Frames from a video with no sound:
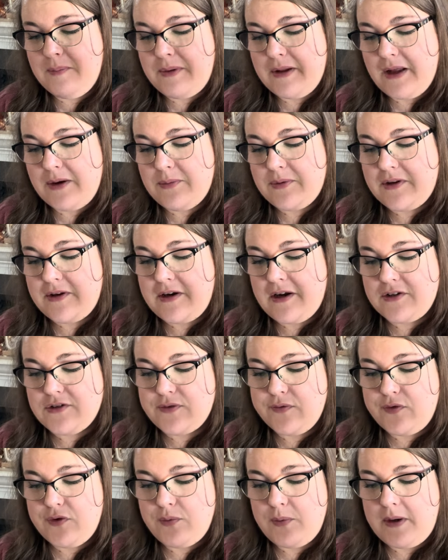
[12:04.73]
blend with a touch
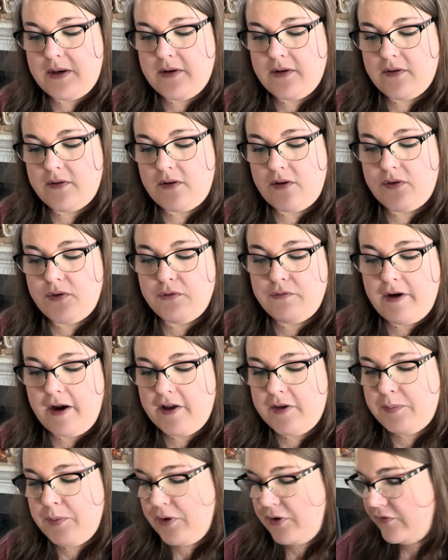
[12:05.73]
of sweetness. So
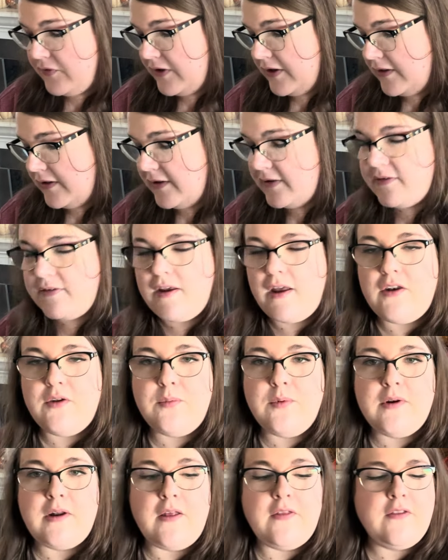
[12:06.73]
raspberry, vanilla, and
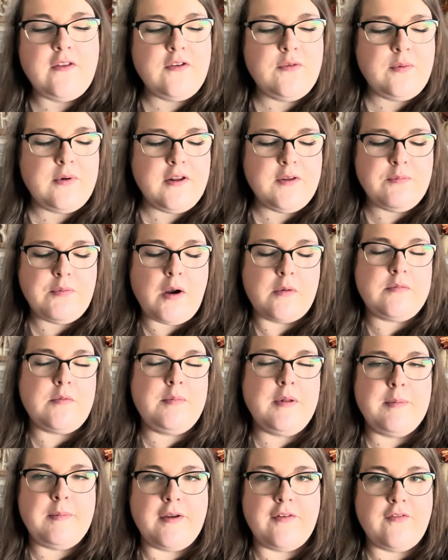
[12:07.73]
sandalwood. And this one is
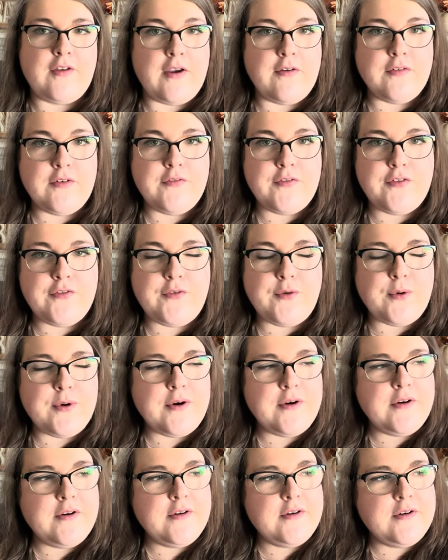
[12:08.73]
probably my favorite of the four.